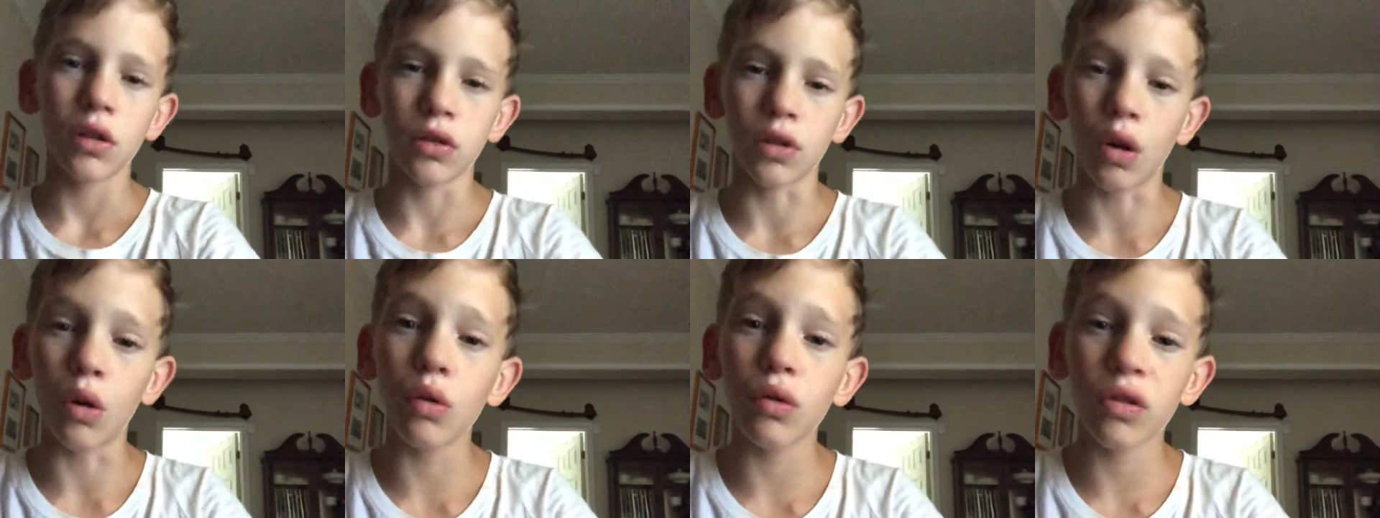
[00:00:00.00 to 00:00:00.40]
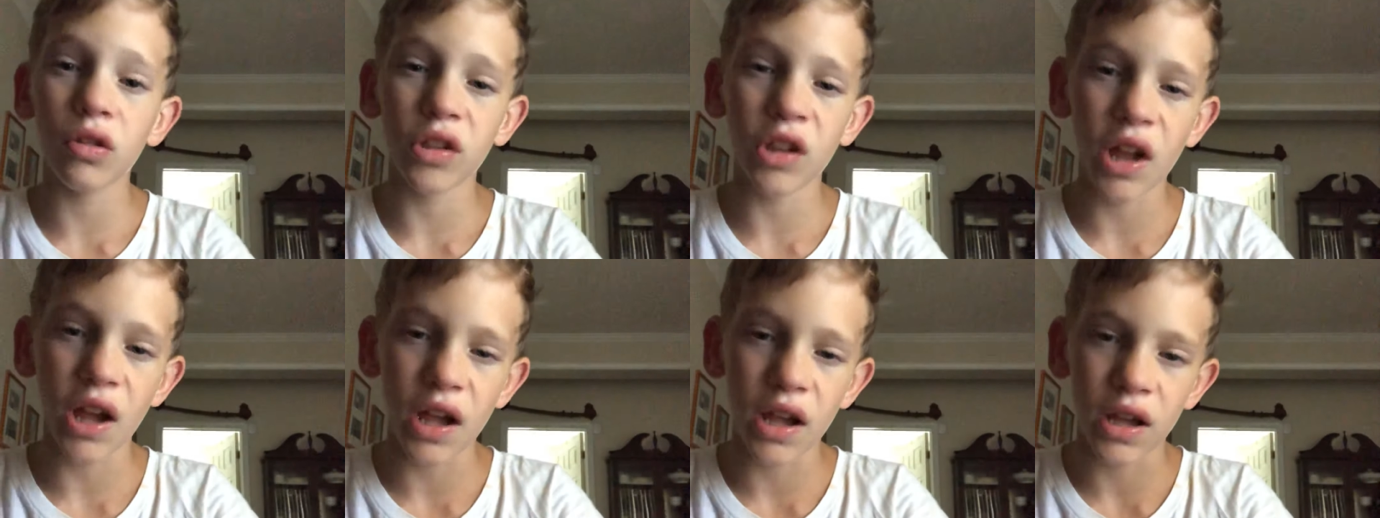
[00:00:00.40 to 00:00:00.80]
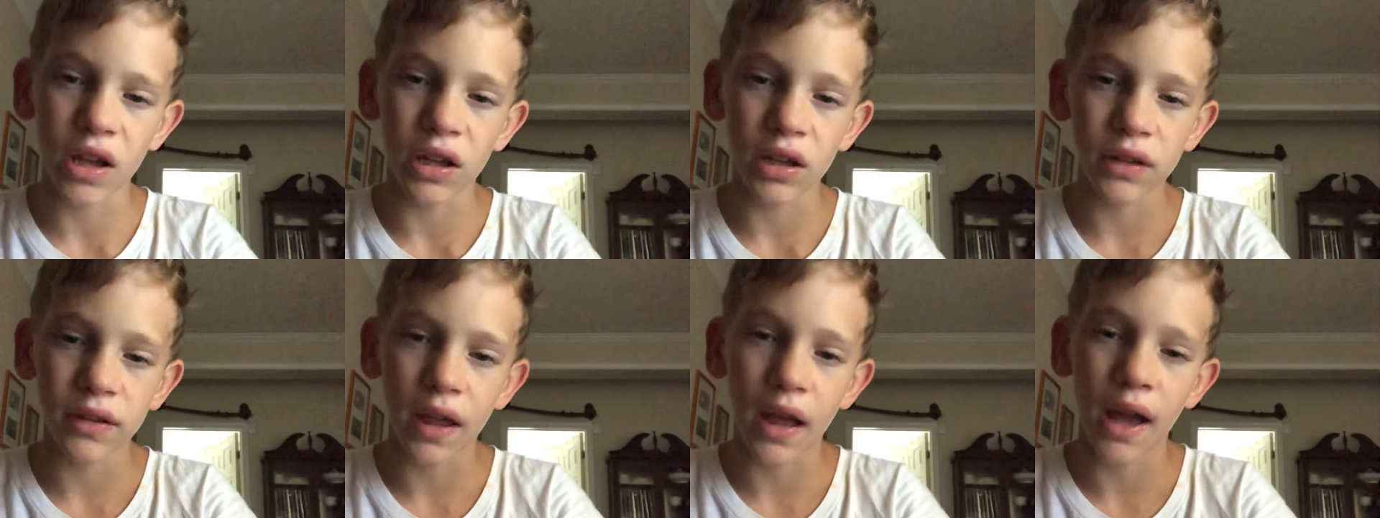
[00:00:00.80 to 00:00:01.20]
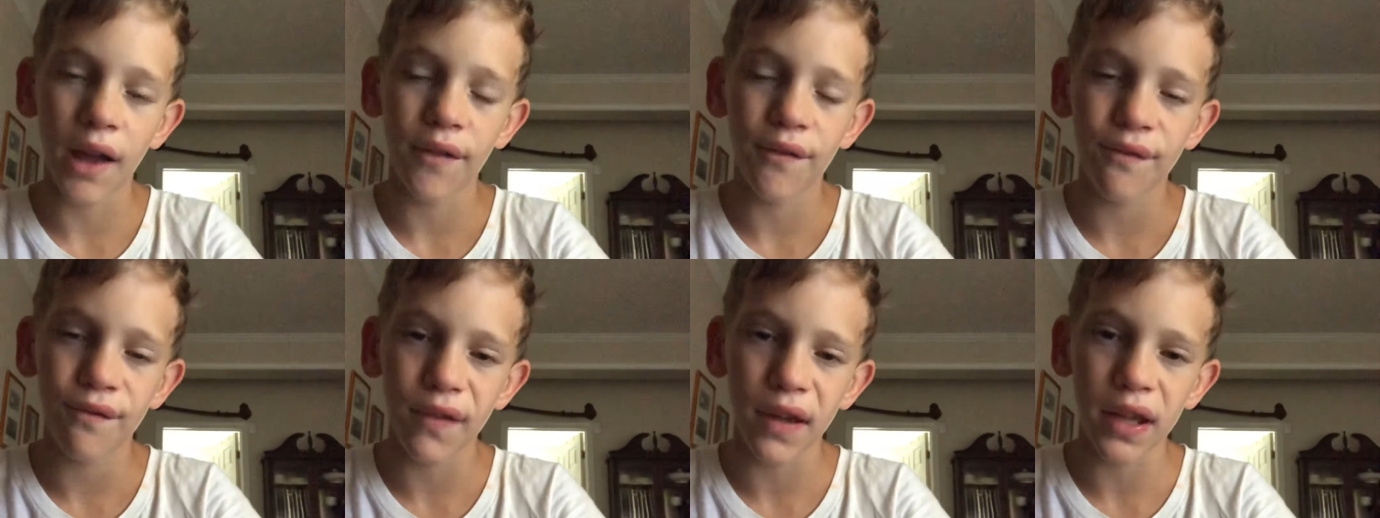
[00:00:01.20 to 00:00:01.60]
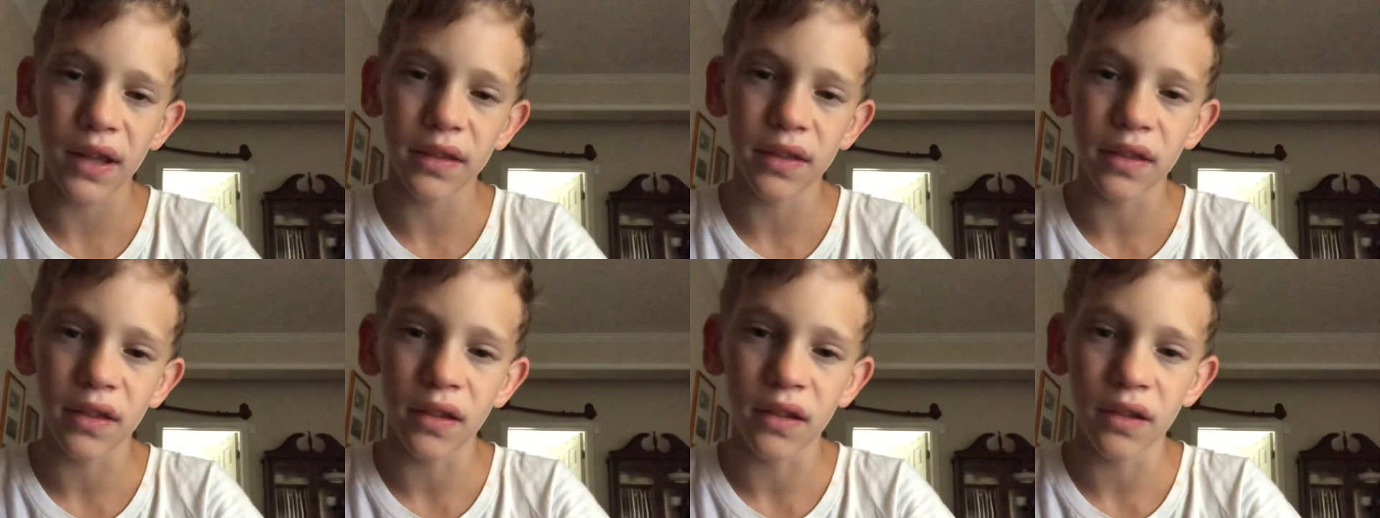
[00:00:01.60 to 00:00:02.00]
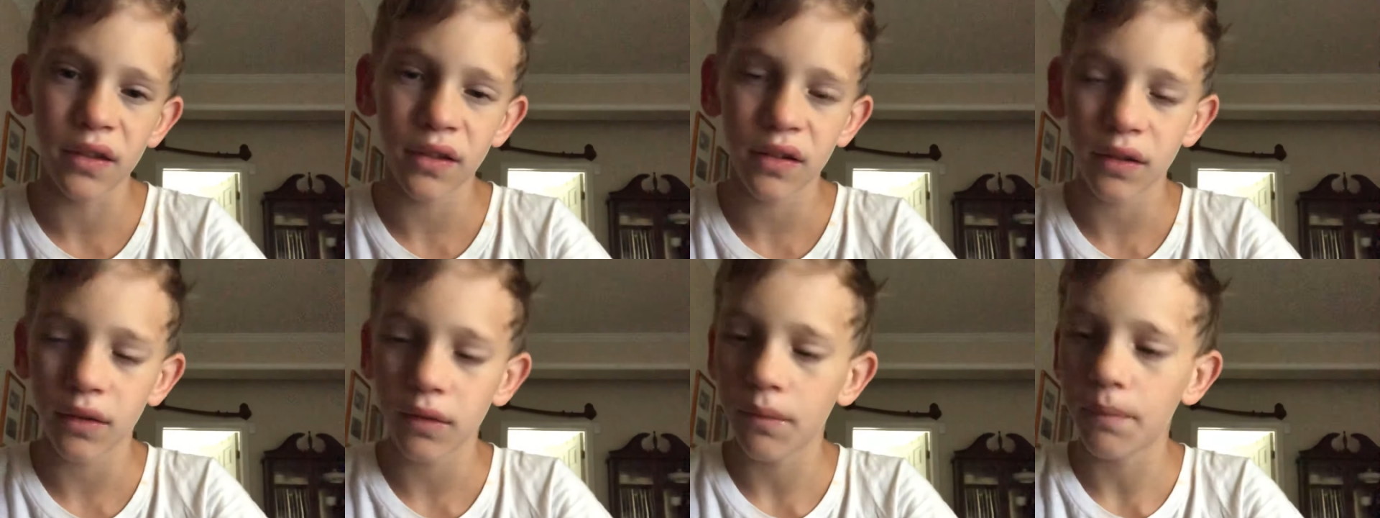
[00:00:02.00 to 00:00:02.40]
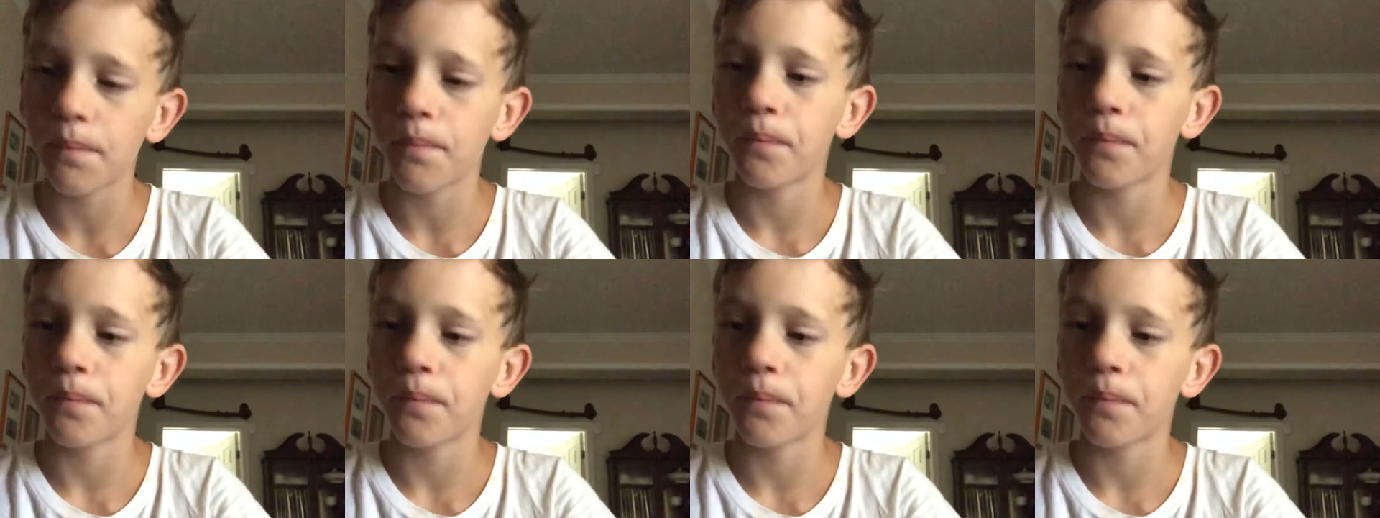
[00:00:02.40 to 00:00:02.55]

Don't say that I faked this.